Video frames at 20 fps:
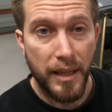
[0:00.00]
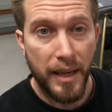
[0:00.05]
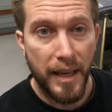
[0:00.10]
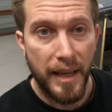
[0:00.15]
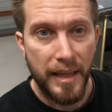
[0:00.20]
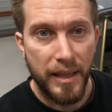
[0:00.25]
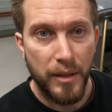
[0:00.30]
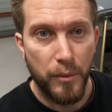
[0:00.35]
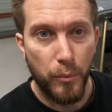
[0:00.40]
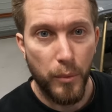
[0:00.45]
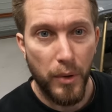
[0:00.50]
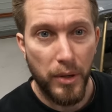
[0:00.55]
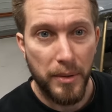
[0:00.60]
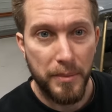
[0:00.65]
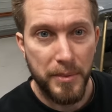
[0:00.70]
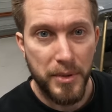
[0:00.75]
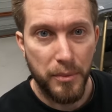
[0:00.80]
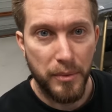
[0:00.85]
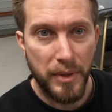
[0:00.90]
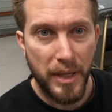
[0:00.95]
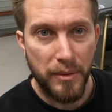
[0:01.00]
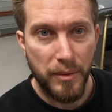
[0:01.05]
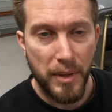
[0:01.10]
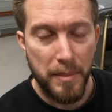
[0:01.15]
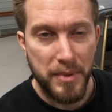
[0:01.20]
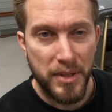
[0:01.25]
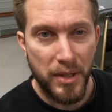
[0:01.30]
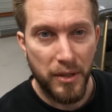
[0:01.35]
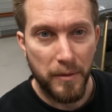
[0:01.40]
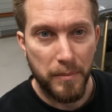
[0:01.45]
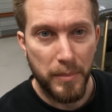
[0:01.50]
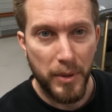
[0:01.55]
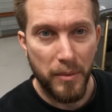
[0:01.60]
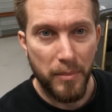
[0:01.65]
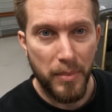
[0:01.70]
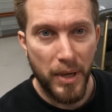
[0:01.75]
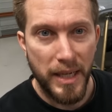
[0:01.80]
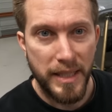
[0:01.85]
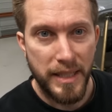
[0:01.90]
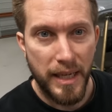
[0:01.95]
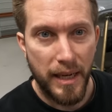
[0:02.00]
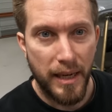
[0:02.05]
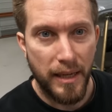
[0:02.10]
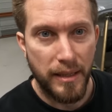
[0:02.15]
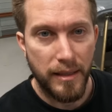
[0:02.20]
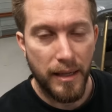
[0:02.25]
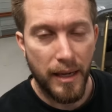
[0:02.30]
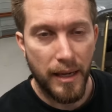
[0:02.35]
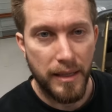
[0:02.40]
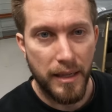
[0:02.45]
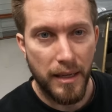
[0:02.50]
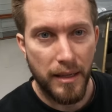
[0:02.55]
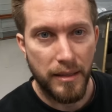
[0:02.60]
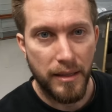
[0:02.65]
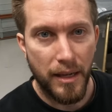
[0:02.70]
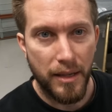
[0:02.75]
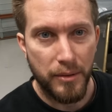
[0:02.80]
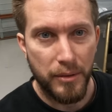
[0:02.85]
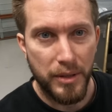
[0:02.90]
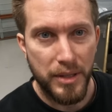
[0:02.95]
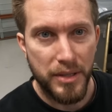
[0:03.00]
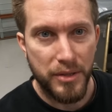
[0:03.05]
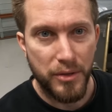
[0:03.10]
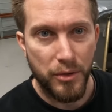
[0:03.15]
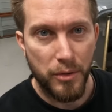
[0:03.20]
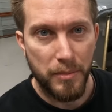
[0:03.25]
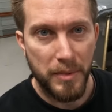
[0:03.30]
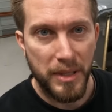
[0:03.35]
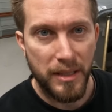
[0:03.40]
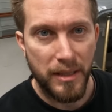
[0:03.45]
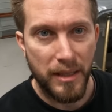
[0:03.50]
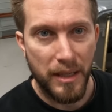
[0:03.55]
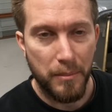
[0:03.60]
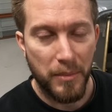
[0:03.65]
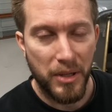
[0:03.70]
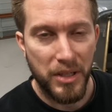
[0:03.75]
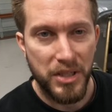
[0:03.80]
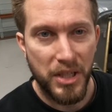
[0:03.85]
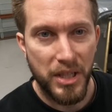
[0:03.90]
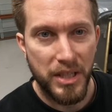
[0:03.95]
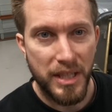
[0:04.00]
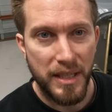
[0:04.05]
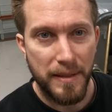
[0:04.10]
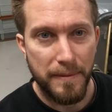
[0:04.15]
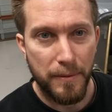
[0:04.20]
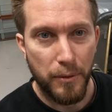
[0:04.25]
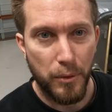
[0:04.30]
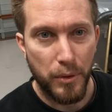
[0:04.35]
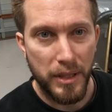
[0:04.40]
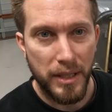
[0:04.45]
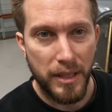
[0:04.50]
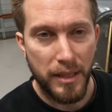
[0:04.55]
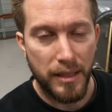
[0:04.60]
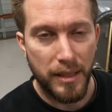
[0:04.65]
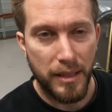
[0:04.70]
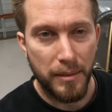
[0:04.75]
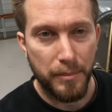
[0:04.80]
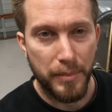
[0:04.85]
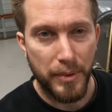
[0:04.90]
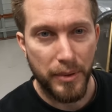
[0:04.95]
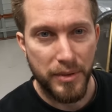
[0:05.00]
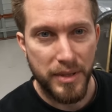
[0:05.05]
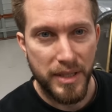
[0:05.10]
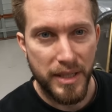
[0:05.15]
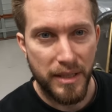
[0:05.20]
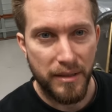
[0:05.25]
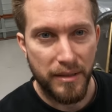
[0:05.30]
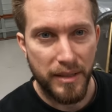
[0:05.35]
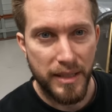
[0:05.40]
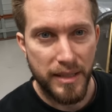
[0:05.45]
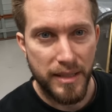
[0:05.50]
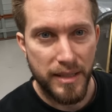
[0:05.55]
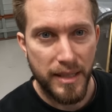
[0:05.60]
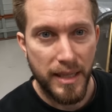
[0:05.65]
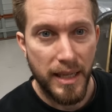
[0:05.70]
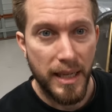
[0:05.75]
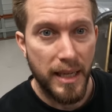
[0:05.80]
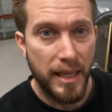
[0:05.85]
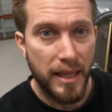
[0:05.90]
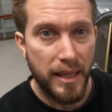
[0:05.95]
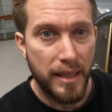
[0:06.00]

G'day, welcome to another episode of Built by Dan and yet another installment in my GT40 kit build series.